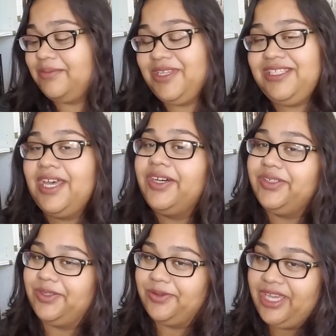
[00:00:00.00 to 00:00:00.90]
me tell
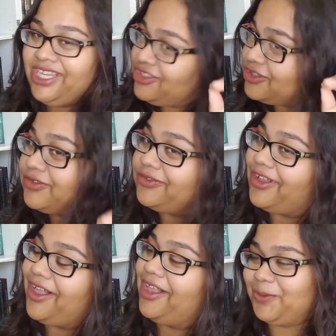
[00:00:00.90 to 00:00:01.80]
you, Angel
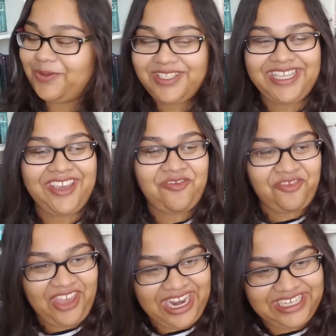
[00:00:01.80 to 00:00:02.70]
Fall was a
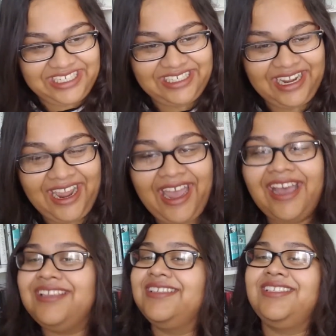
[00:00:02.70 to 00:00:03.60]

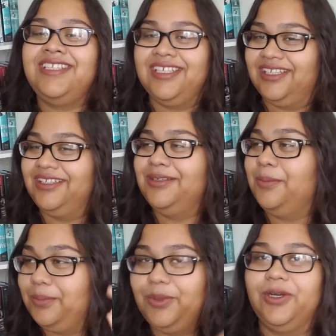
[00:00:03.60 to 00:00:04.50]
fantastic
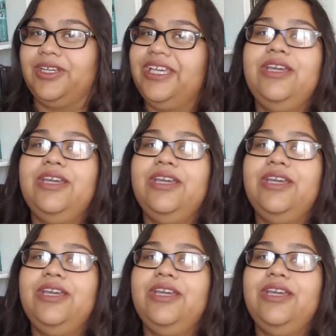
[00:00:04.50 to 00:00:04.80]
book. It